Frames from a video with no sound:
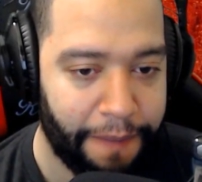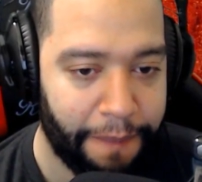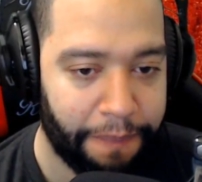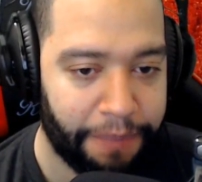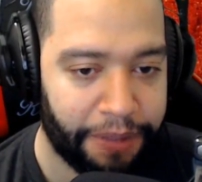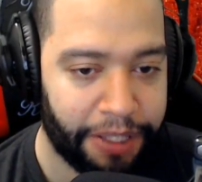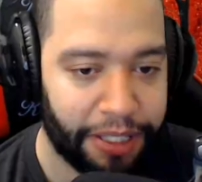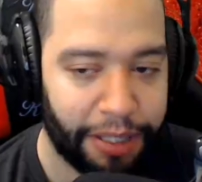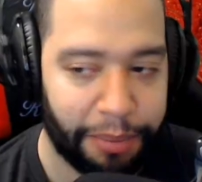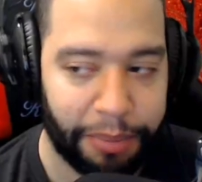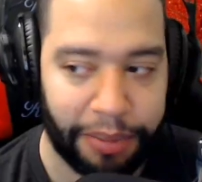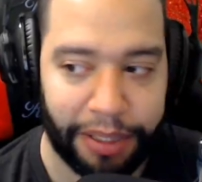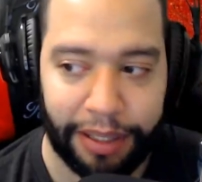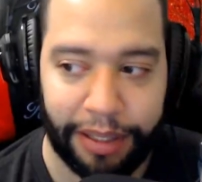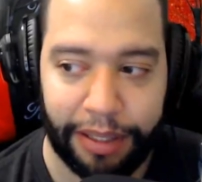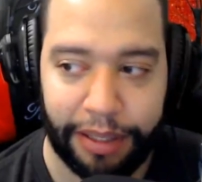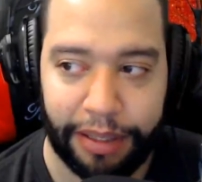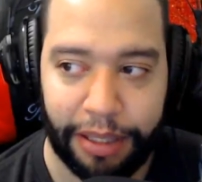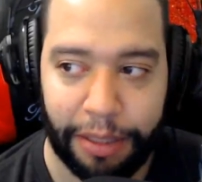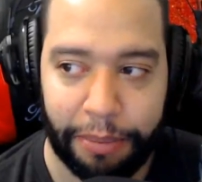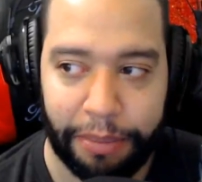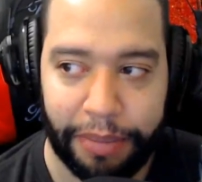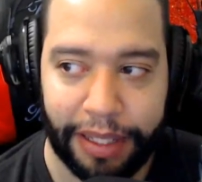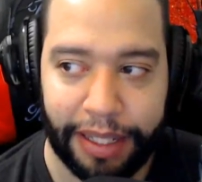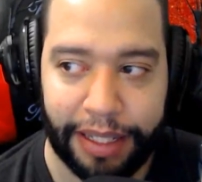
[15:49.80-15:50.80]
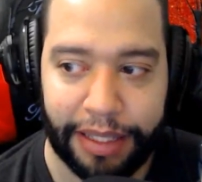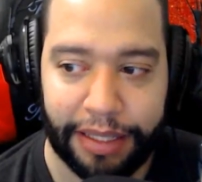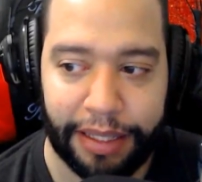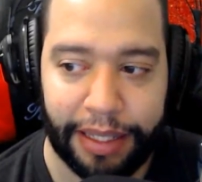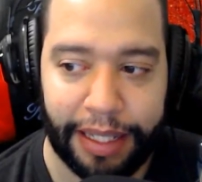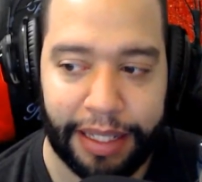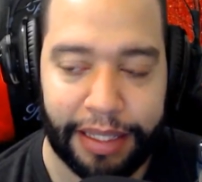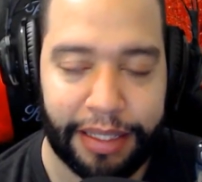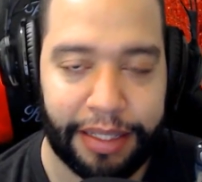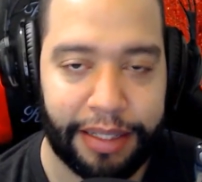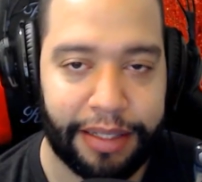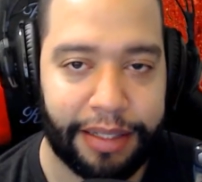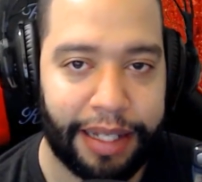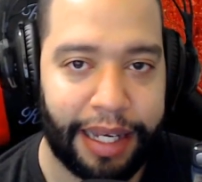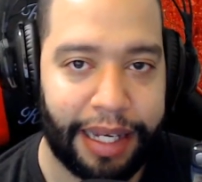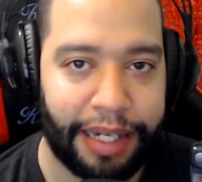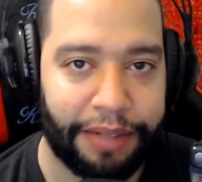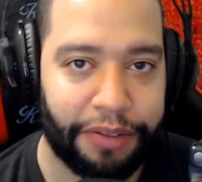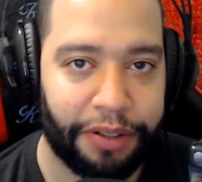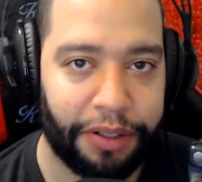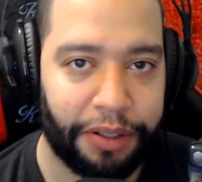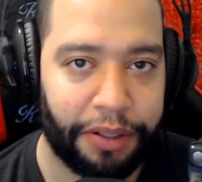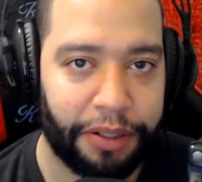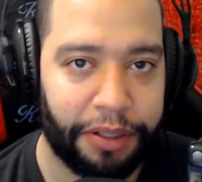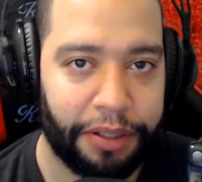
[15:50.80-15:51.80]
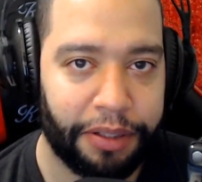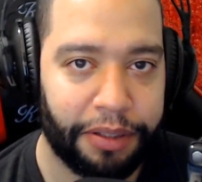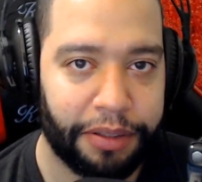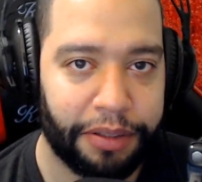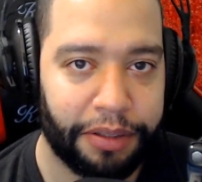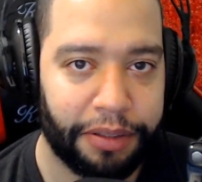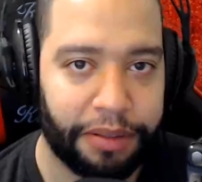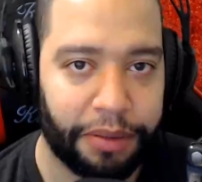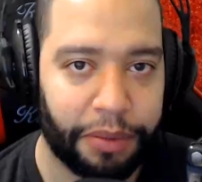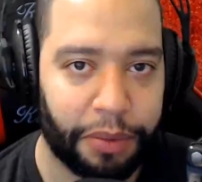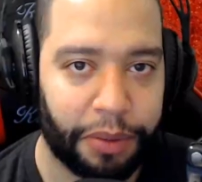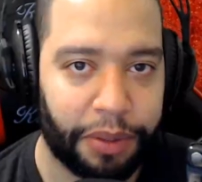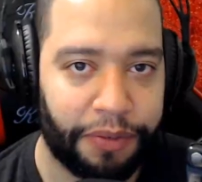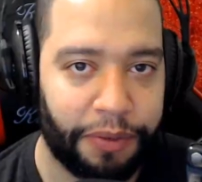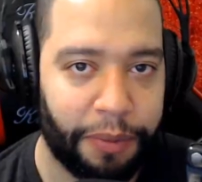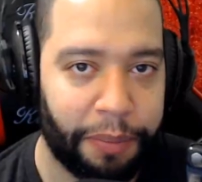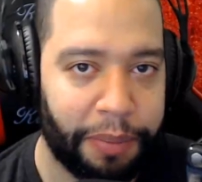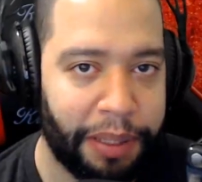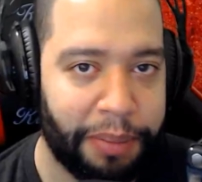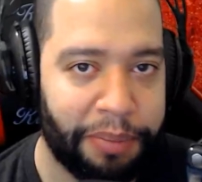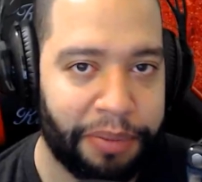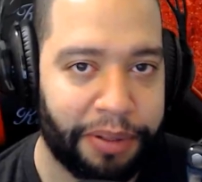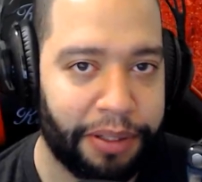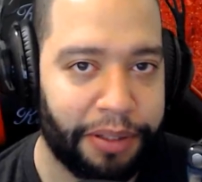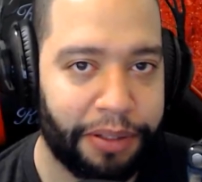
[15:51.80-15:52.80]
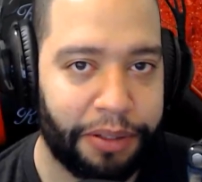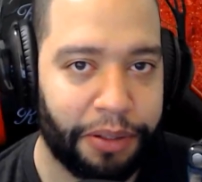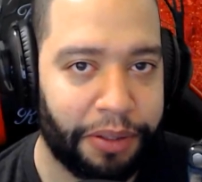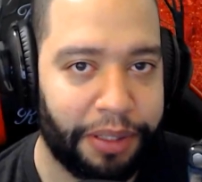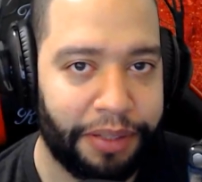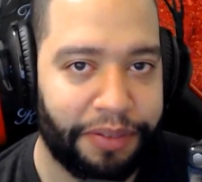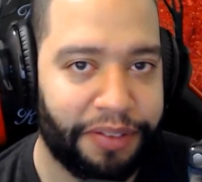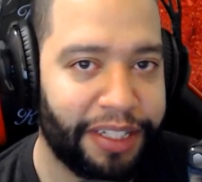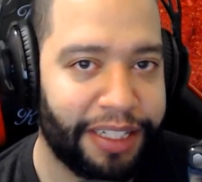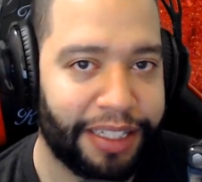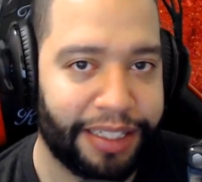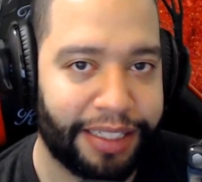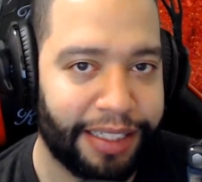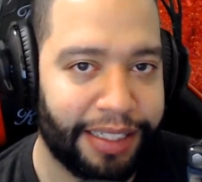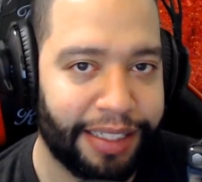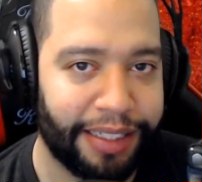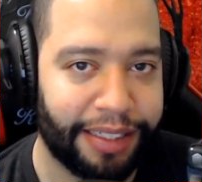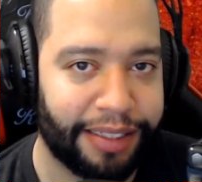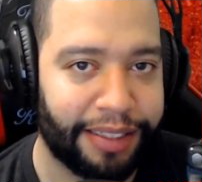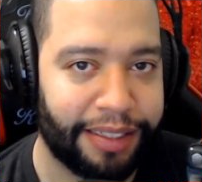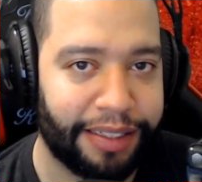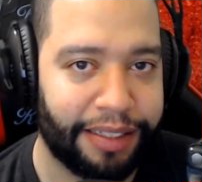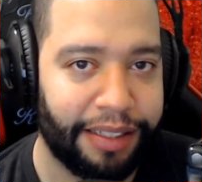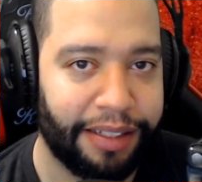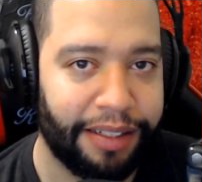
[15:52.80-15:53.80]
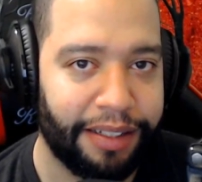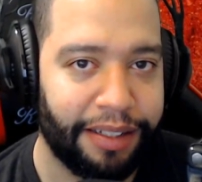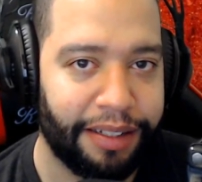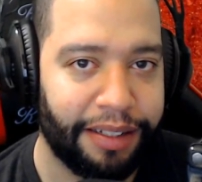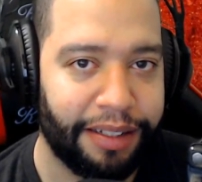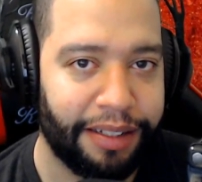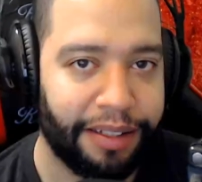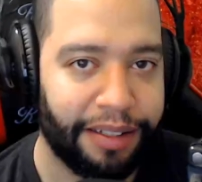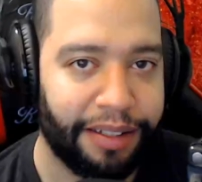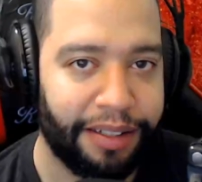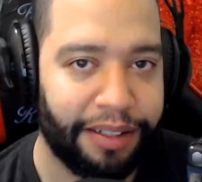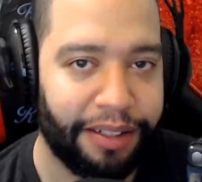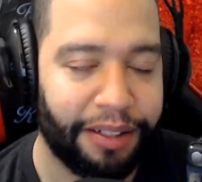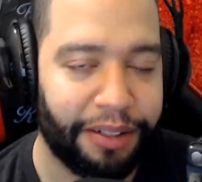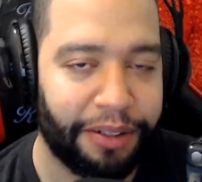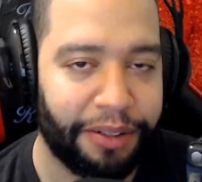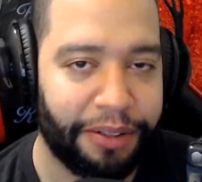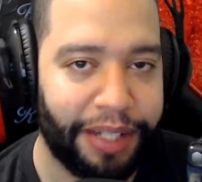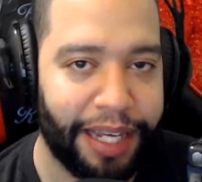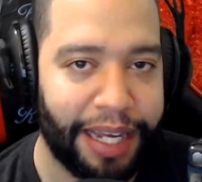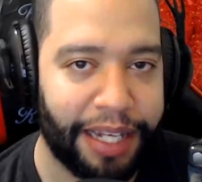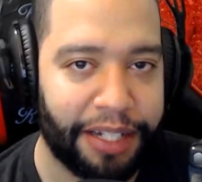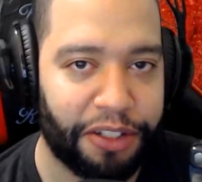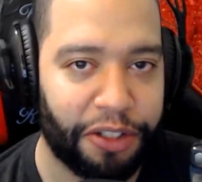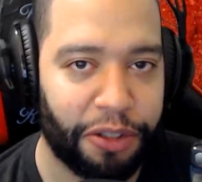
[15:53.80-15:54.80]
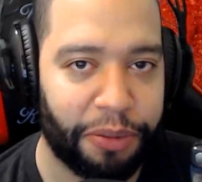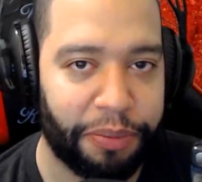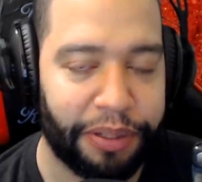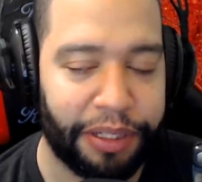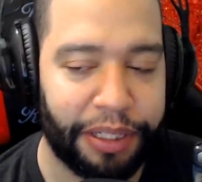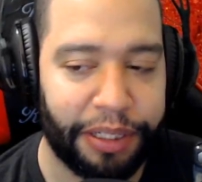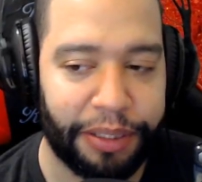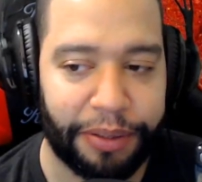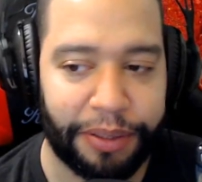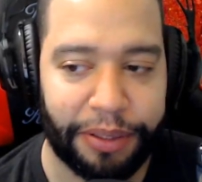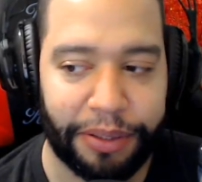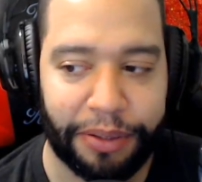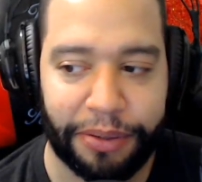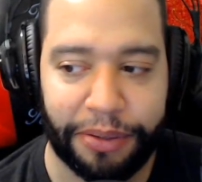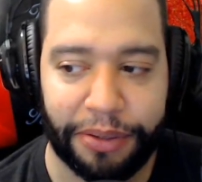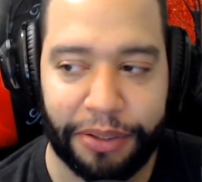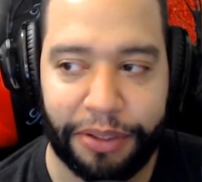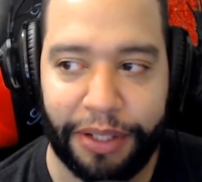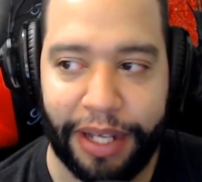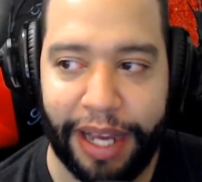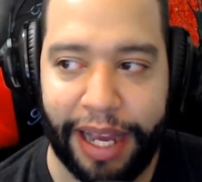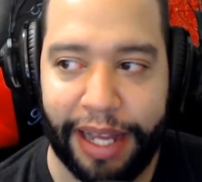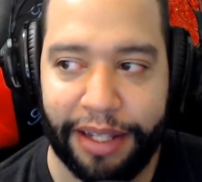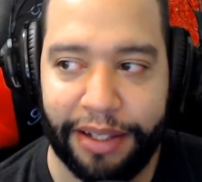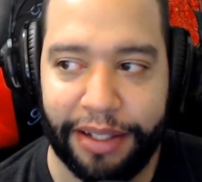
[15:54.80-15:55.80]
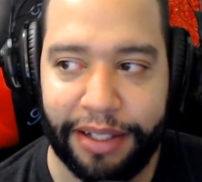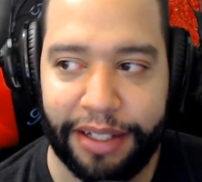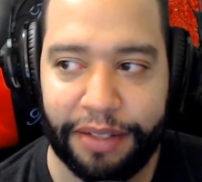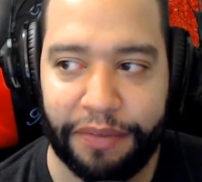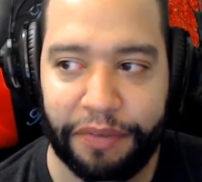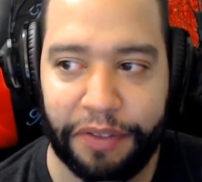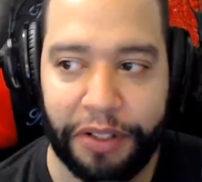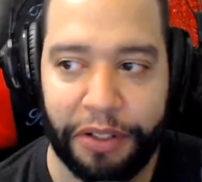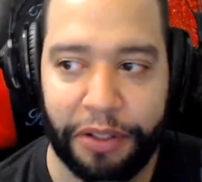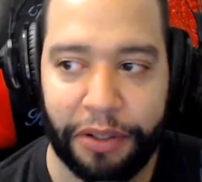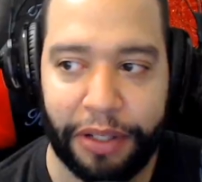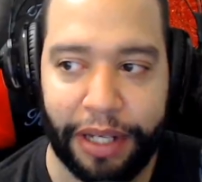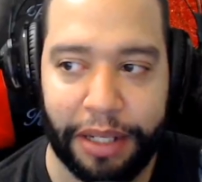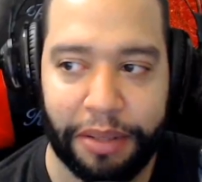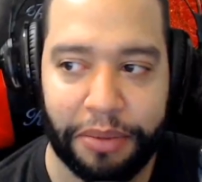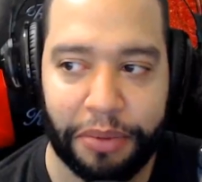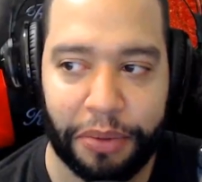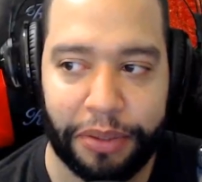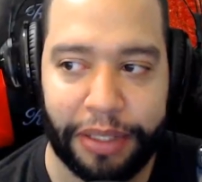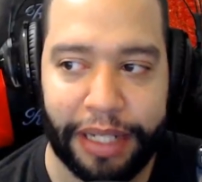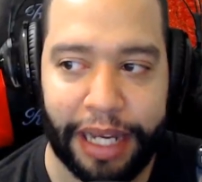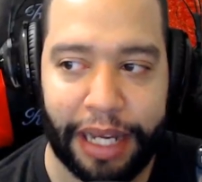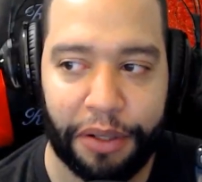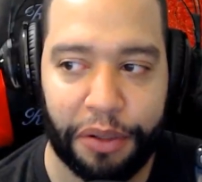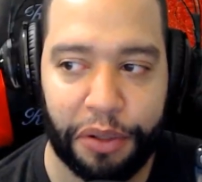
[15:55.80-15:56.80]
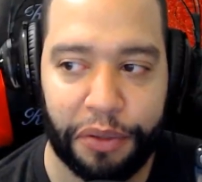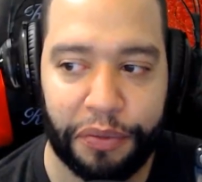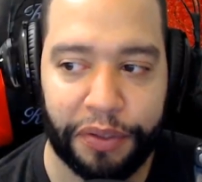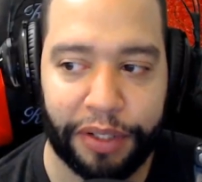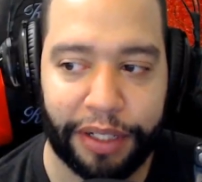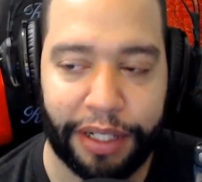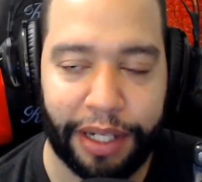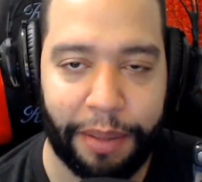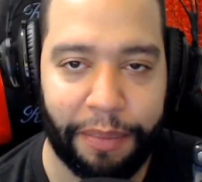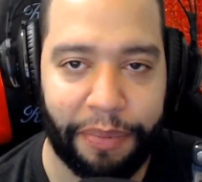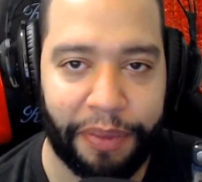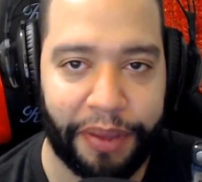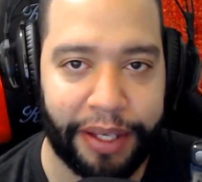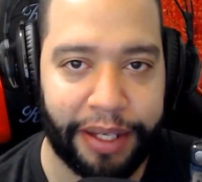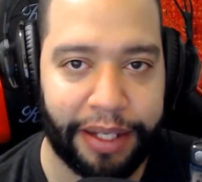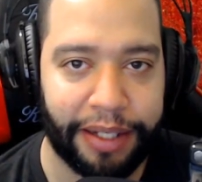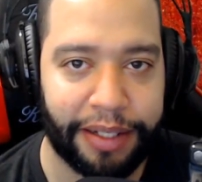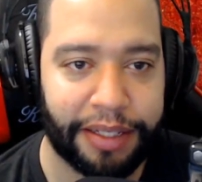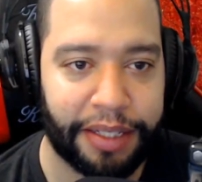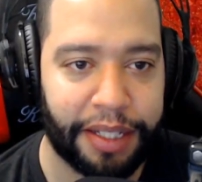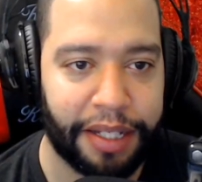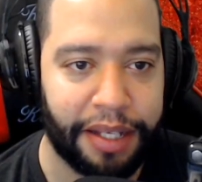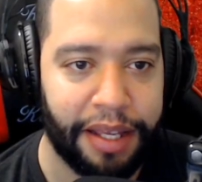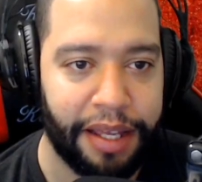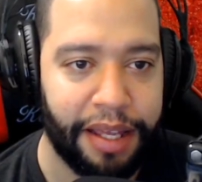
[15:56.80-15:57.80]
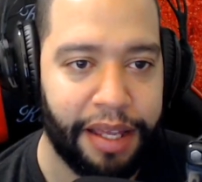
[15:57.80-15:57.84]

Some of the biggest lessons I ever learned were from people that don't even exist. You know, you had superheroes, you had these video games where you had to overcome things.